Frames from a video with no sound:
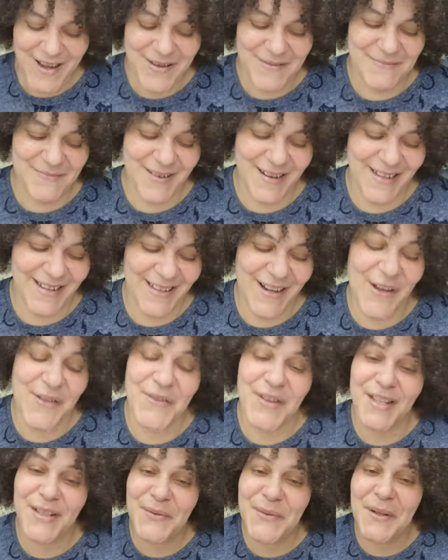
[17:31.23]
but no,
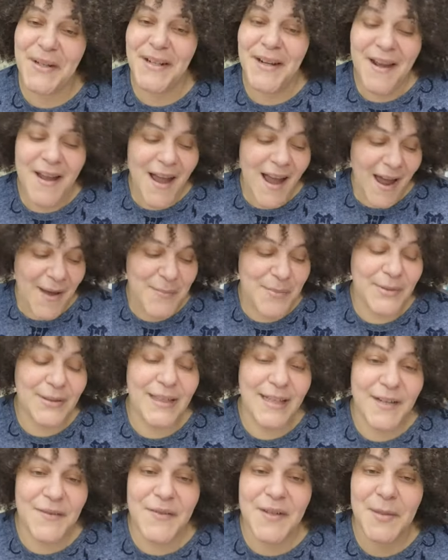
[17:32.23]
this one, I
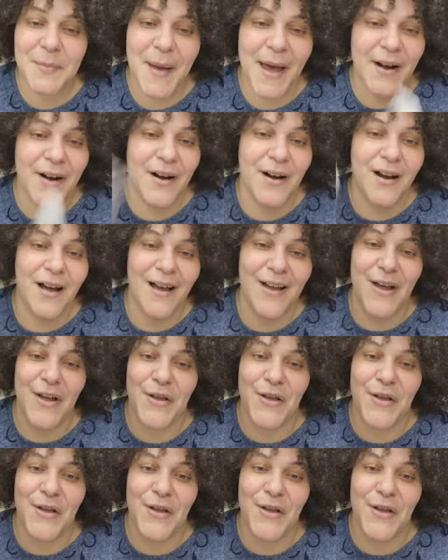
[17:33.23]
believe this pattern uh,